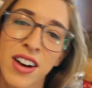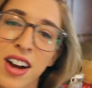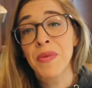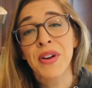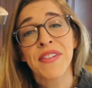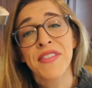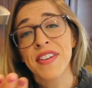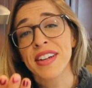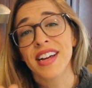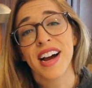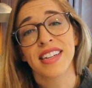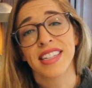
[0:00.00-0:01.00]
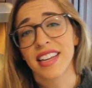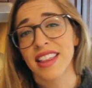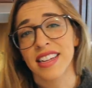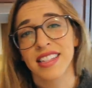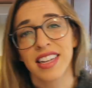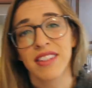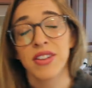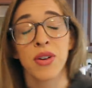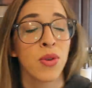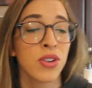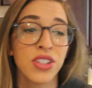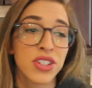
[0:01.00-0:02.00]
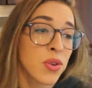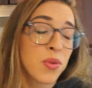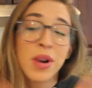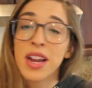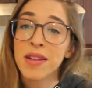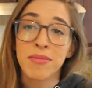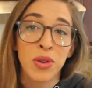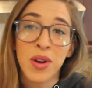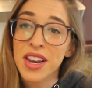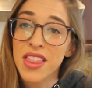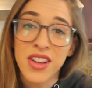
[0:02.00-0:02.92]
Hope you have a fantastic Thanksgiving or just a random great